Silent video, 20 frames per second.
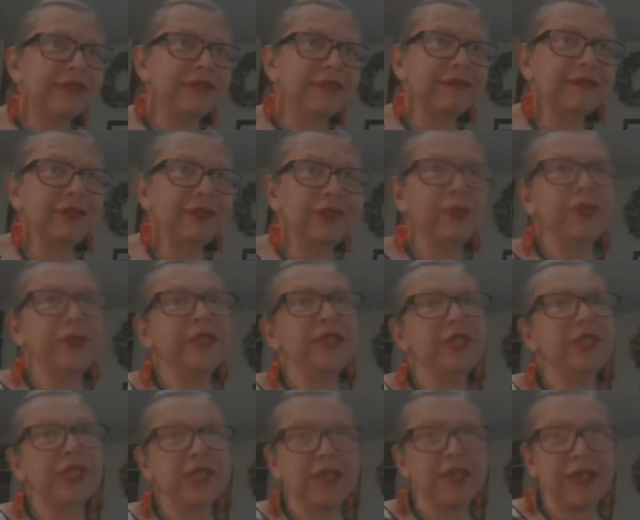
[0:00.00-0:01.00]
doing
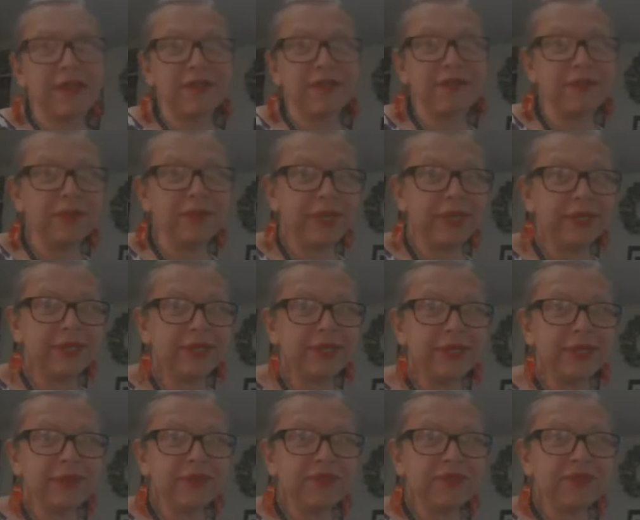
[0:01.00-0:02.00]
stuff, but
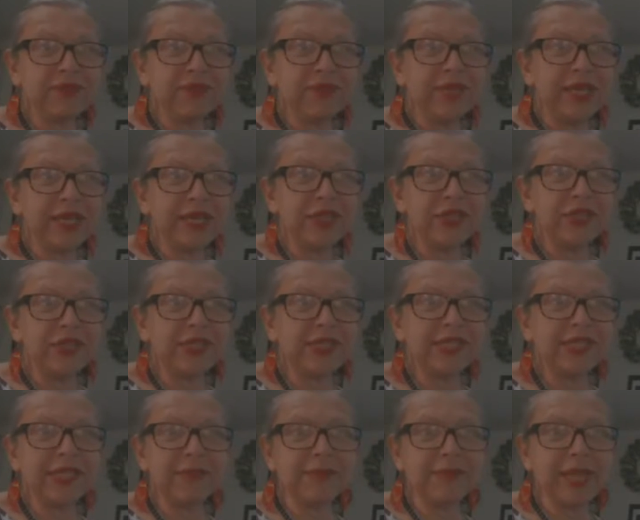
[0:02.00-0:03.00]
it just
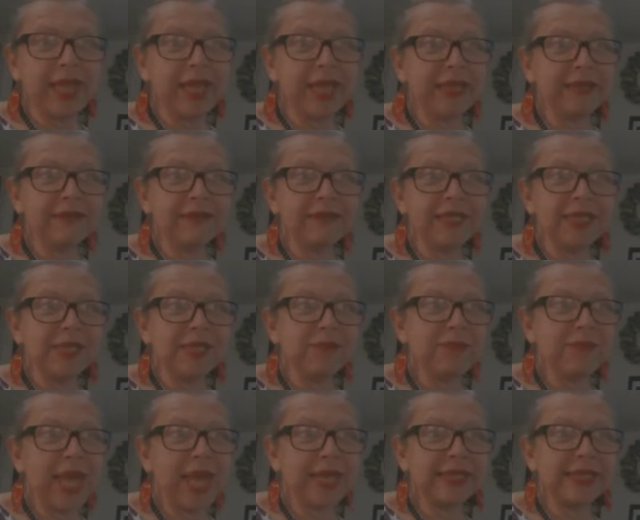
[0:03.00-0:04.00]
seemed like these
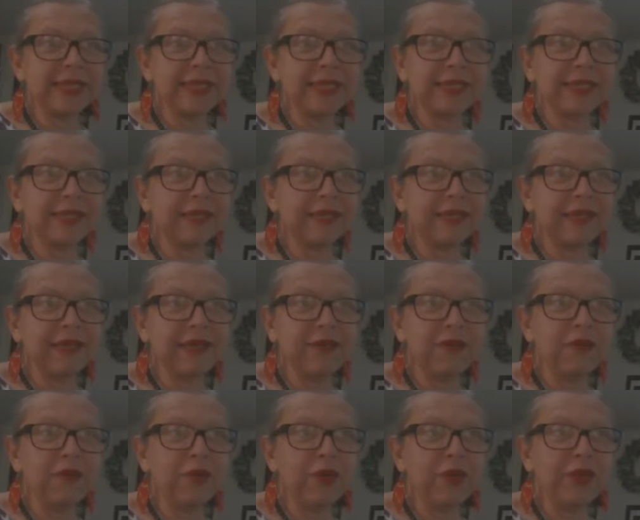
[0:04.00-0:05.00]
past uh,
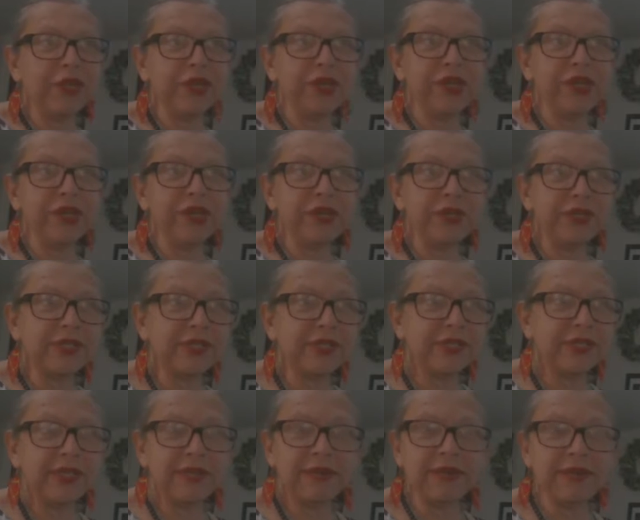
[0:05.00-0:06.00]
40 years,
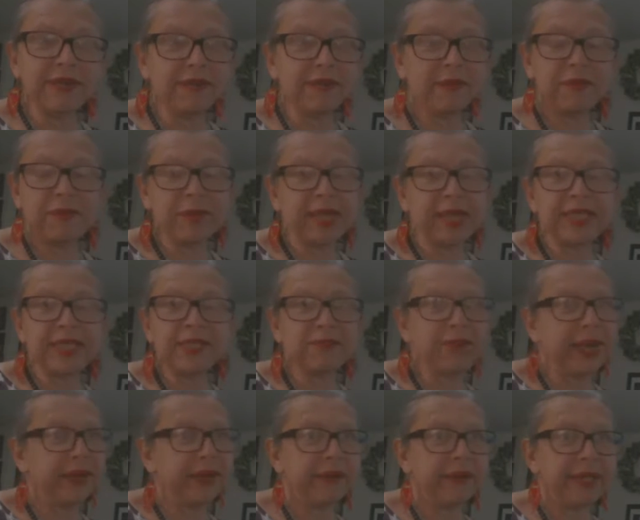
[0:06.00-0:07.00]
everybody's
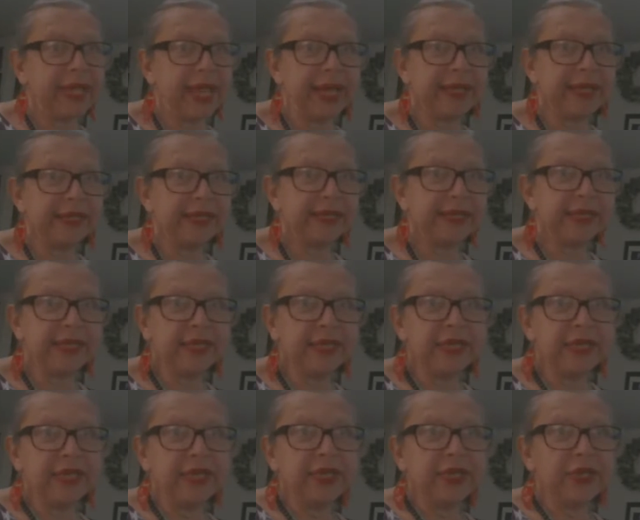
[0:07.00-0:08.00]
paralyzed.
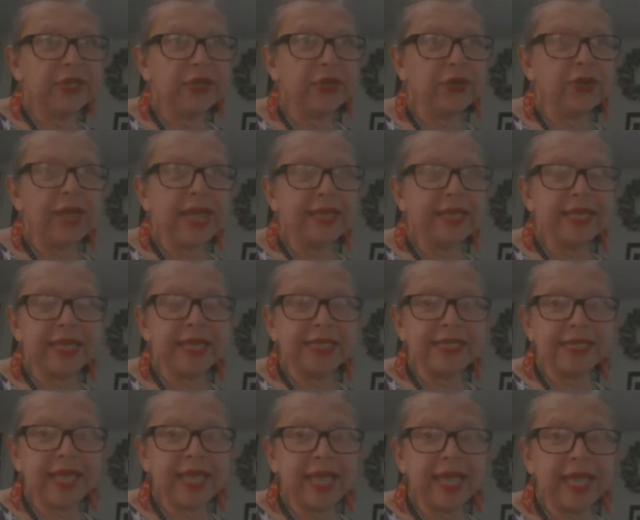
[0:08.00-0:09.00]
You know, like they
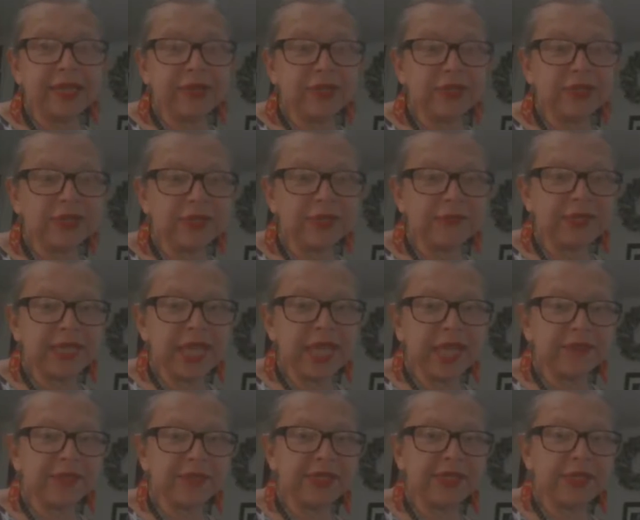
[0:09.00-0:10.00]
say, you know,
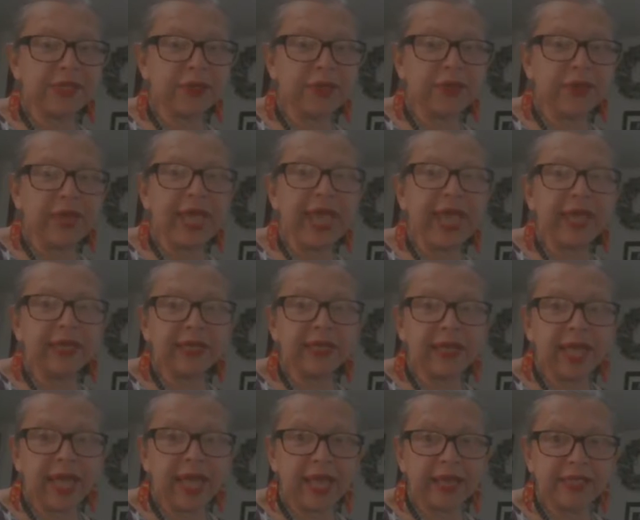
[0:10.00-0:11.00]
sometimes, you know,
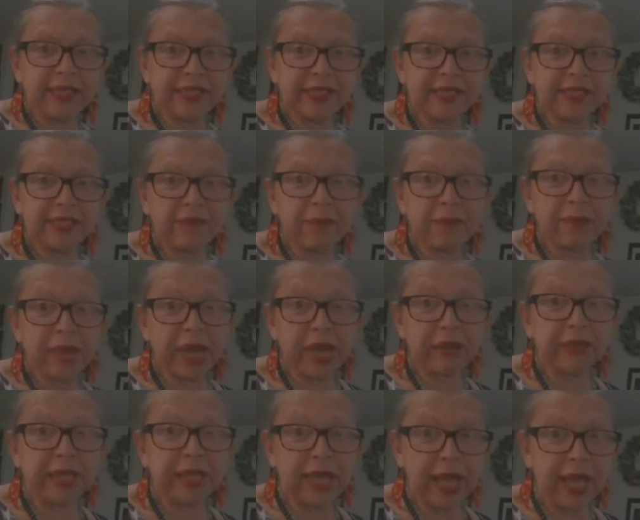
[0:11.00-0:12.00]
analyze,
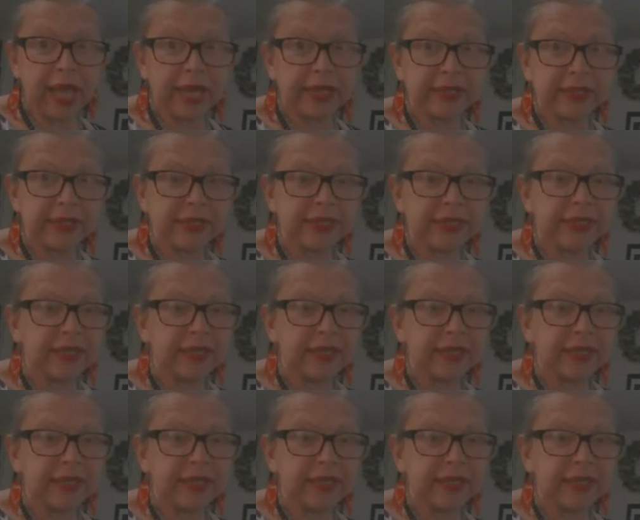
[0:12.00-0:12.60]
paralyze,